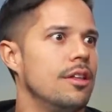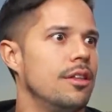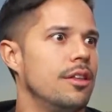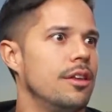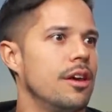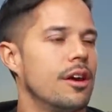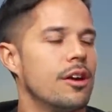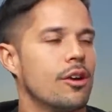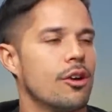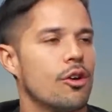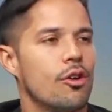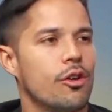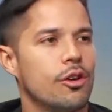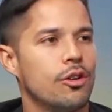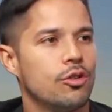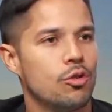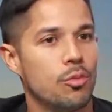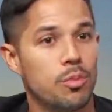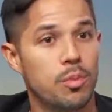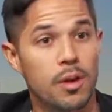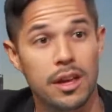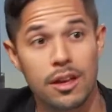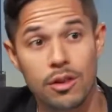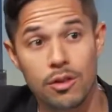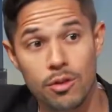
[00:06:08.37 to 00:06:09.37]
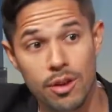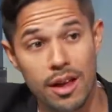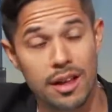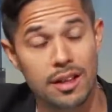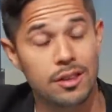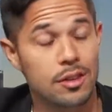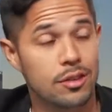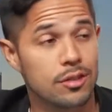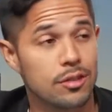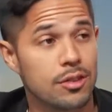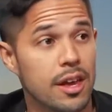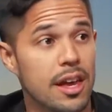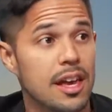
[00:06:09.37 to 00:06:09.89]
They are going to play in the
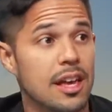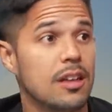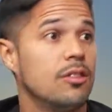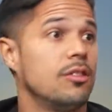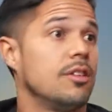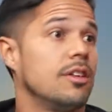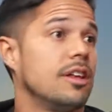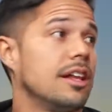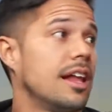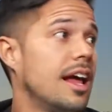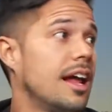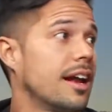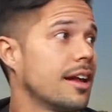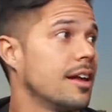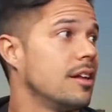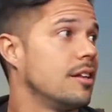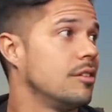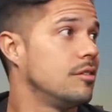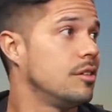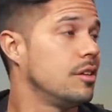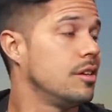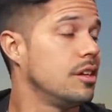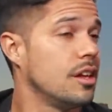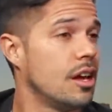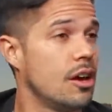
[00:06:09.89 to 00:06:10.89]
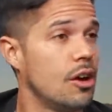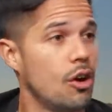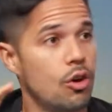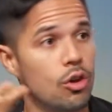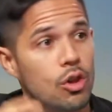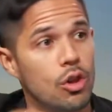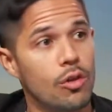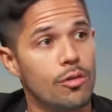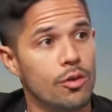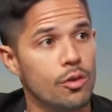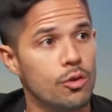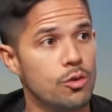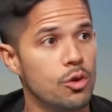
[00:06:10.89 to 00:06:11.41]
United States, in Argentina, all
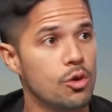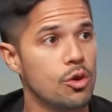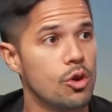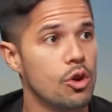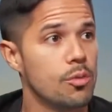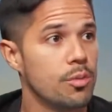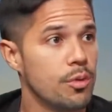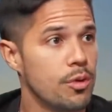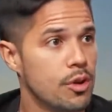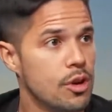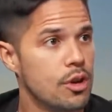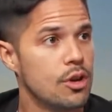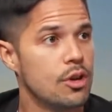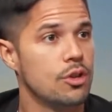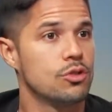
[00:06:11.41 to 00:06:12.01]
over Europe.